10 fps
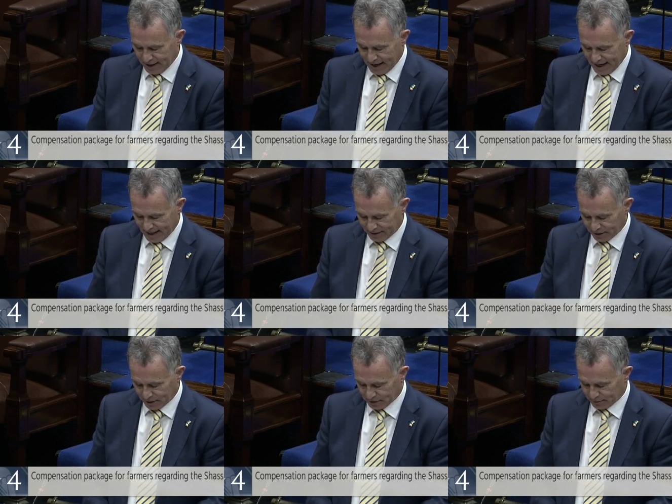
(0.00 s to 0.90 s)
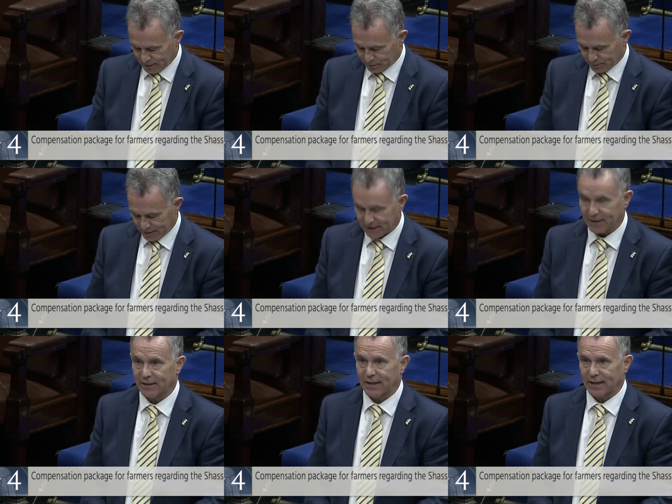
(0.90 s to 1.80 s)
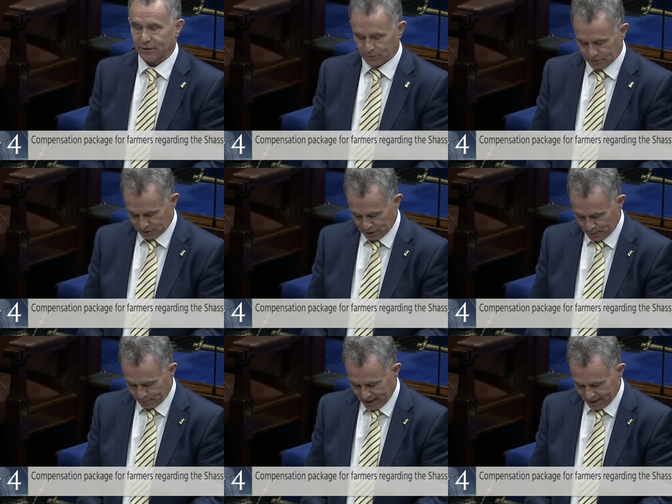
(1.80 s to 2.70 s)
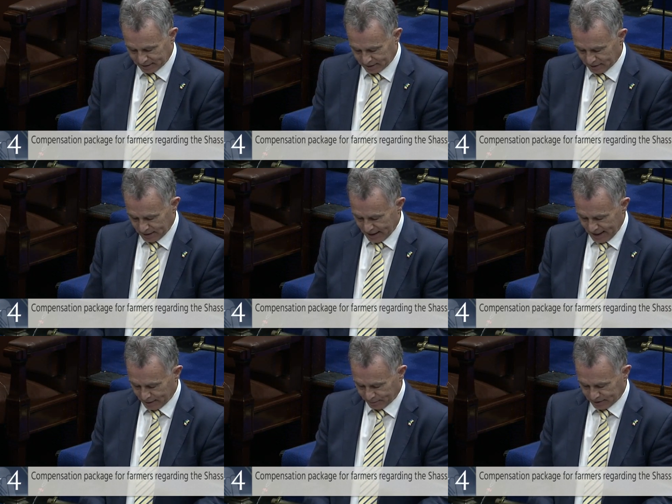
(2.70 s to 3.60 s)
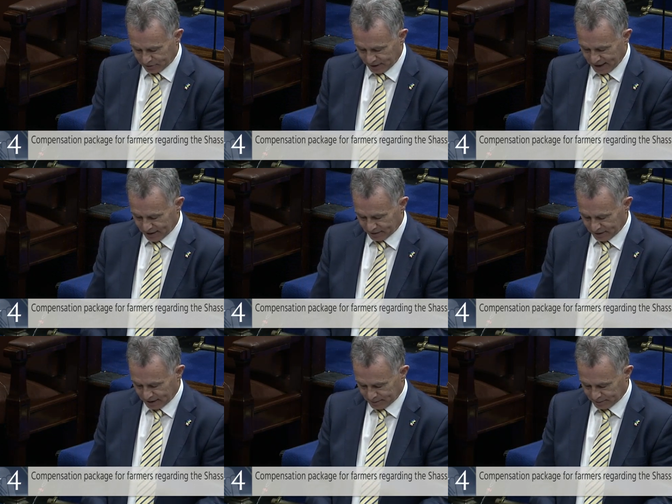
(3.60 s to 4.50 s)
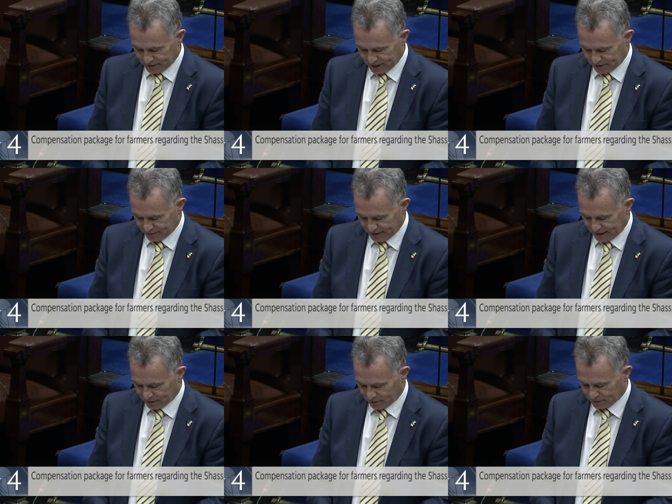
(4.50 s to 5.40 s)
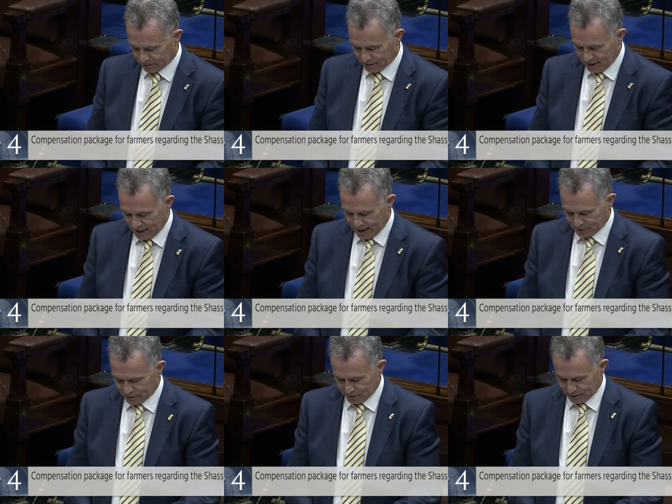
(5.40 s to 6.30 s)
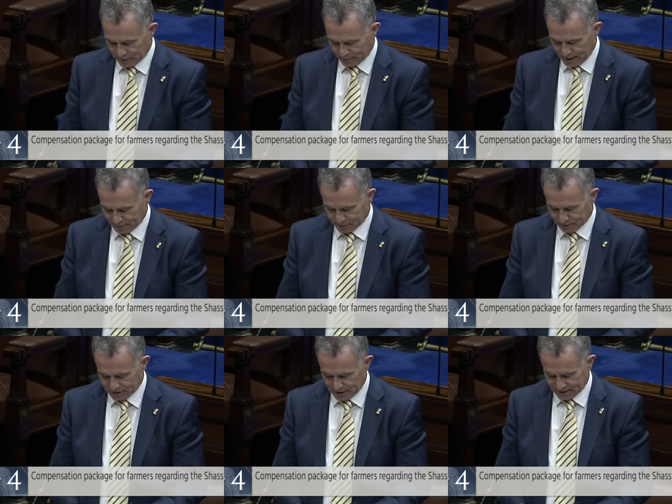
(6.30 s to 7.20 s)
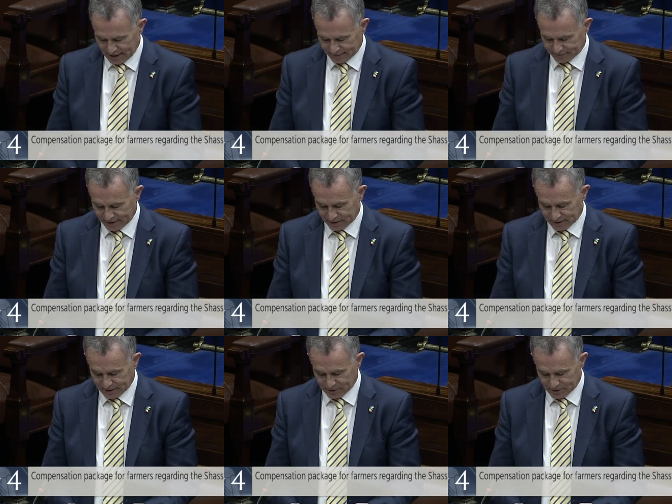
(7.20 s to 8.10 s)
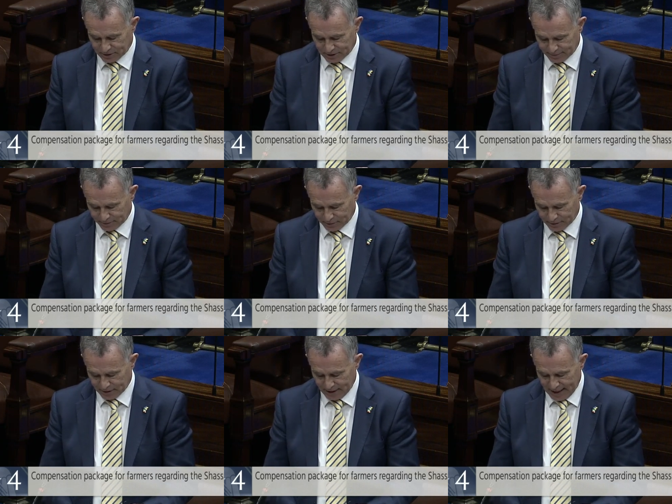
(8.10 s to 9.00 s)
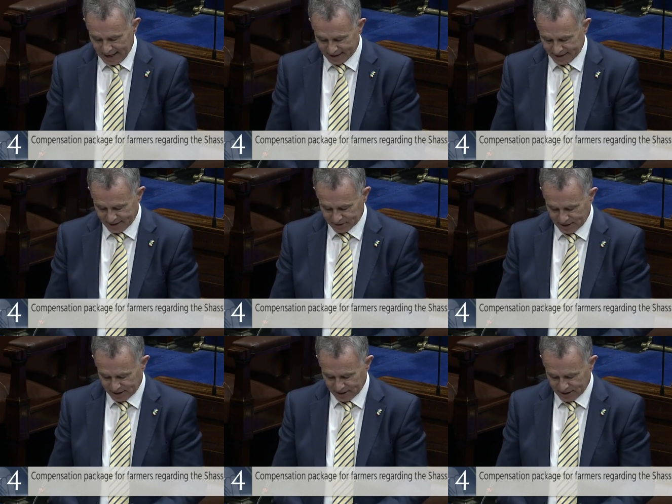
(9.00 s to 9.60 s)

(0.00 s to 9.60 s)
and he also met with many of the landowners impacted. Uh, with regard to the compensation of landowners, his, the department does not have a contingency fund. Any ex